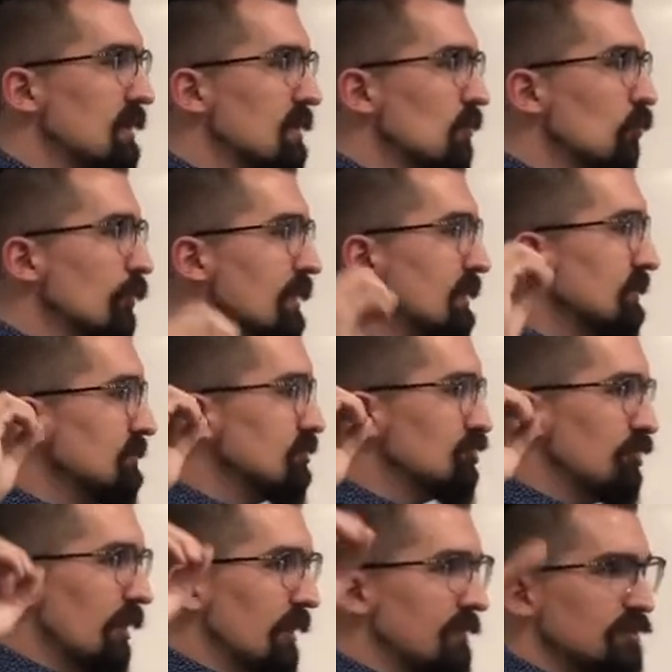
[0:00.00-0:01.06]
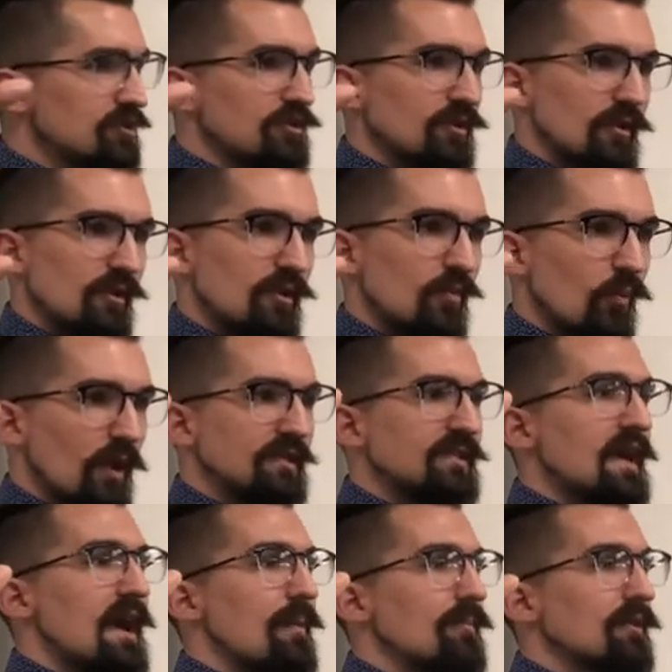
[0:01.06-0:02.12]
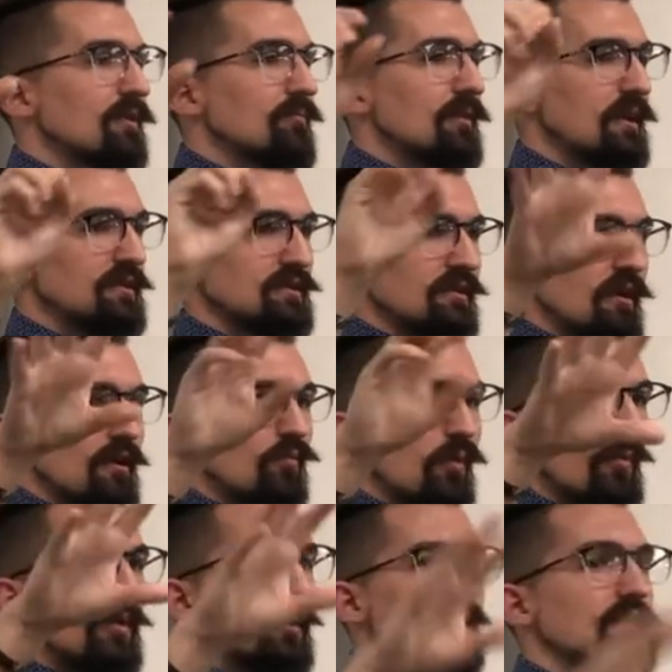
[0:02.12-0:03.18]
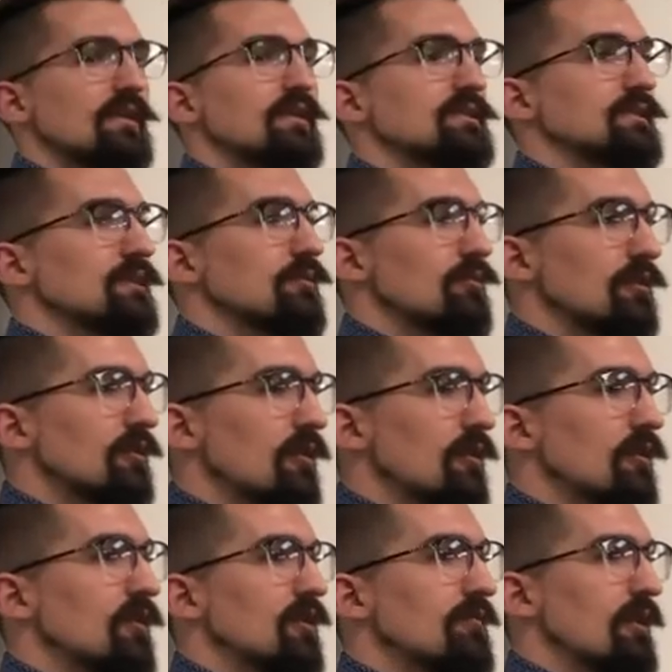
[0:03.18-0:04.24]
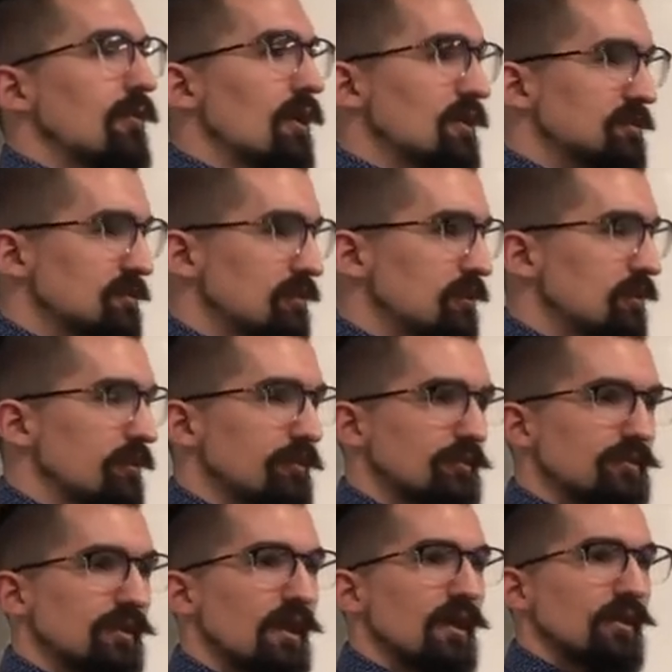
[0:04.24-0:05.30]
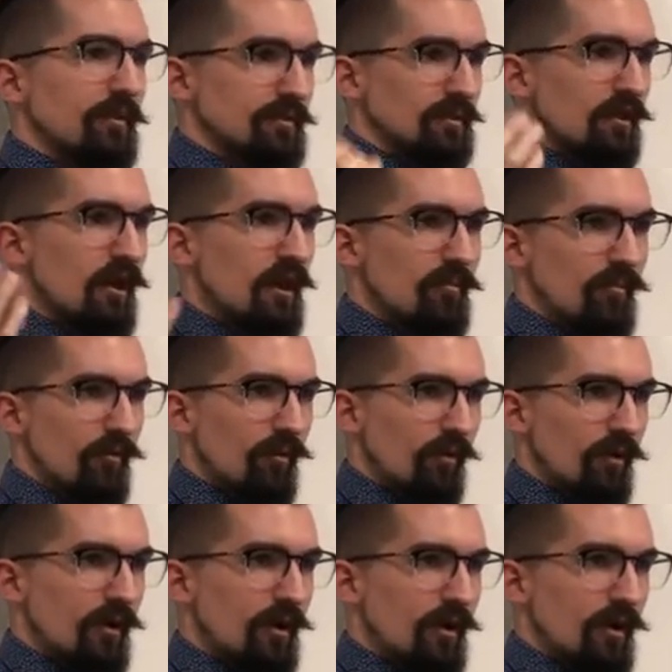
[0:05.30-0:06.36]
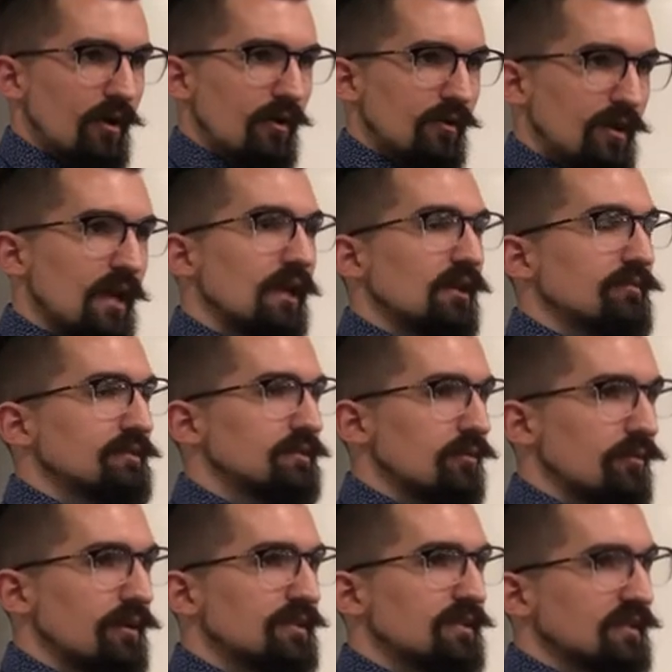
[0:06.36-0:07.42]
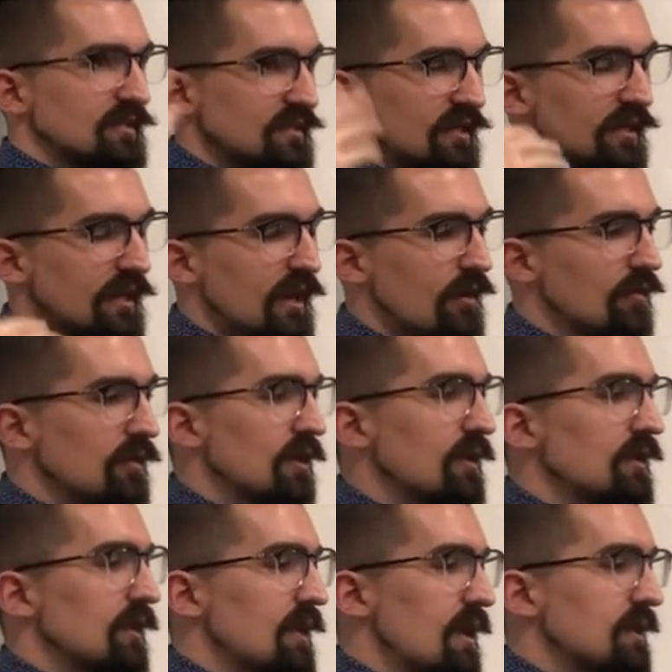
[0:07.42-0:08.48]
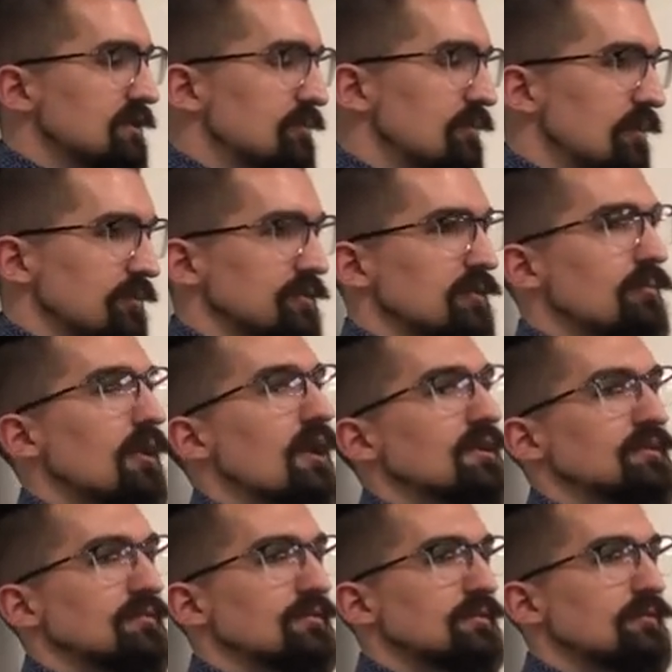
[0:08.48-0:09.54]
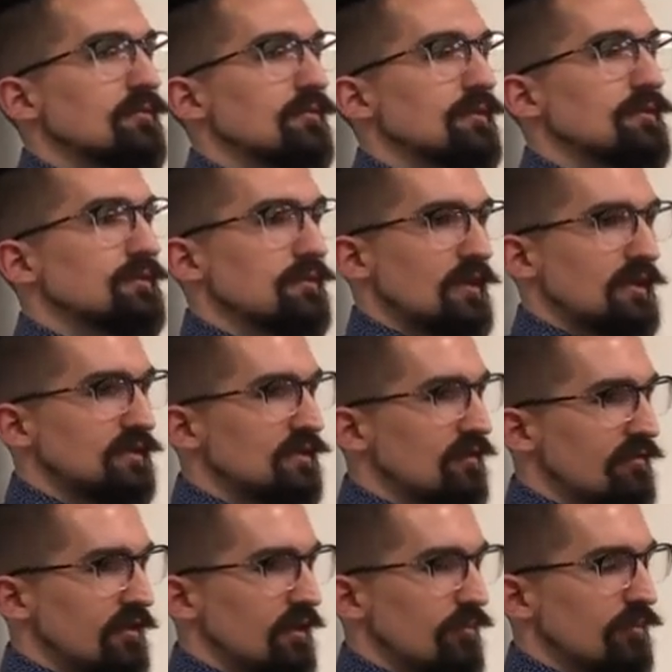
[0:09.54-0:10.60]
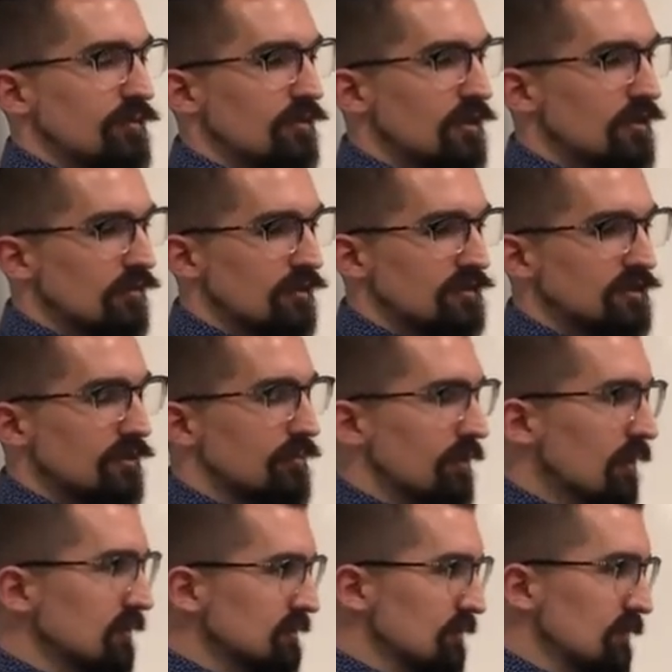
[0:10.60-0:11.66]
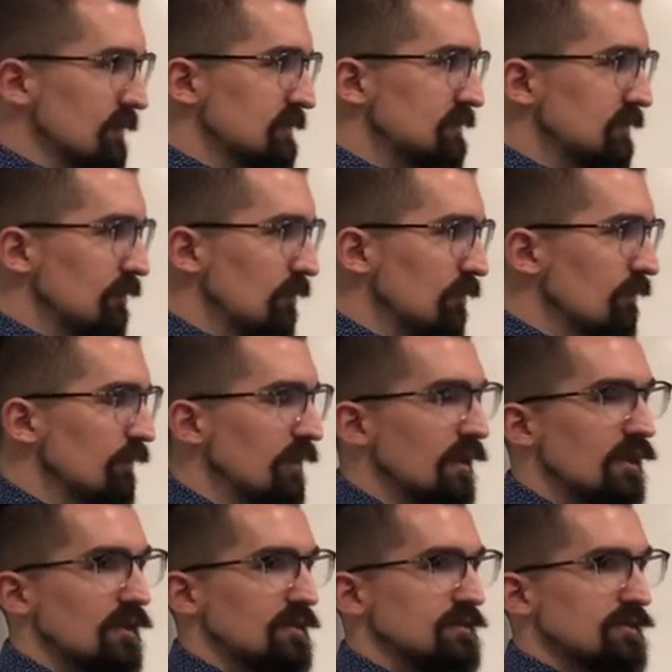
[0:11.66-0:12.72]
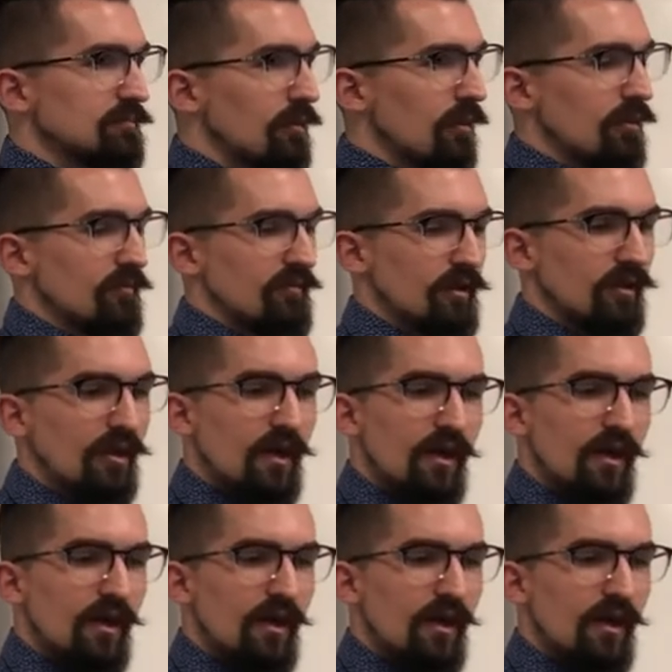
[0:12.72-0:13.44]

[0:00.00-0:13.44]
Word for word: we judge what's happening based on what we can easily recall. And if I watch the news, there's a lot more uh, negative stories that stick out uh, as opposed to the positive stories. So that's availability heuristic, but also this too, and this is part of it.